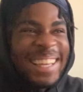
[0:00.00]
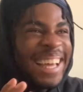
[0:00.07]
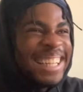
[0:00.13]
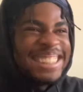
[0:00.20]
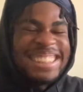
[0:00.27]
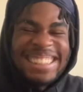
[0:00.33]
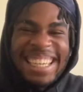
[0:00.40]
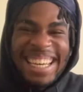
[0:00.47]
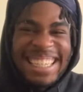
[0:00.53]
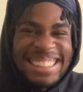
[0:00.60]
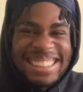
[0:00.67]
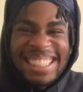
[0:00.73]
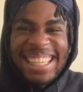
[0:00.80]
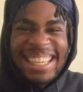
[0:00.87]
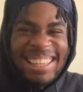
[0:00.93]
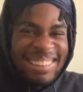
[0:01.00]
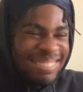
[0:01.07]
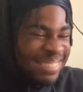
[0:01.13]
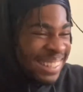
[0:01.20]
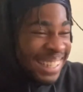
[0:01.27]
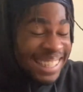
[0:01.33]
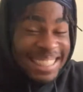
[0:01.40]
just gotta say it,
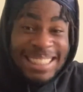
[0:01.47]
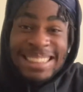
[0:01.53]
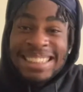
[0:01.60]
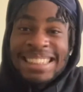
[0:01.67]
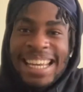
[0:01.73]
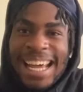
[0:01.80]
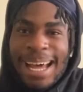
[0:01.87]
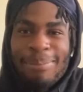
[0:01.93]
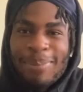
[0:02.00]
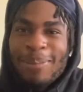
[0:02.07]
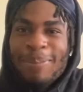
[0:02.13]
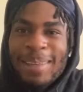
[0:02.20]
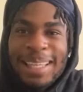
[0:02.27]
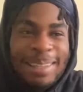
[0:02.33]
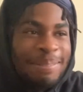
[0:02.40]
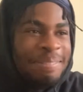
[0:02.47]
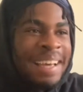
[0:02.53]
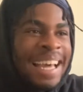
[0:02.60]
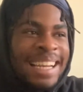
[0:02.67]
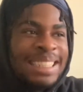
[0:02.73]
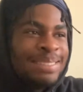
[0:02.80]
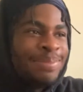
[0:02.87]
bro. He's snapping, but he
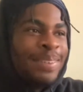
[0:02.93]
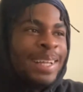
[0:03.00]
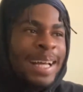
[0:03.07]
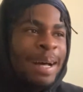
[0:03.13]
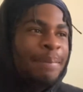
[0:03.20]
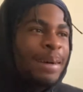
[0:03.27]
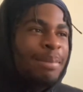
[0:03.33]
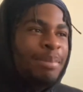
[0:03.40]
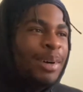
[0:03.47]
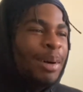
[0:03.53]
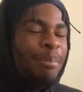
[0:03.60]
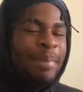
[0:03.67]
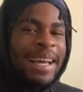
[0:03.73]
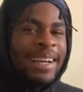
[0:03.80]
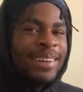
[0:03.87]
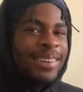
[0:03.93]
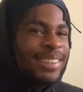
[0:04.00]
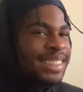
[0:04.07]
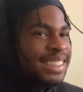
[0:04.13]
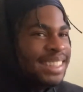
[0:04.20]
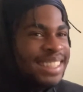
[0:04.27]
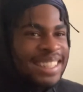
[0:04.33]
fat as fuck. I'm back on the
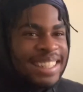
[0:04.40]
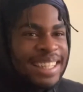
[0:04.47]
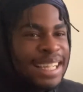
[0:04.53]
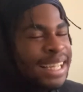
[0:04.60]
shit.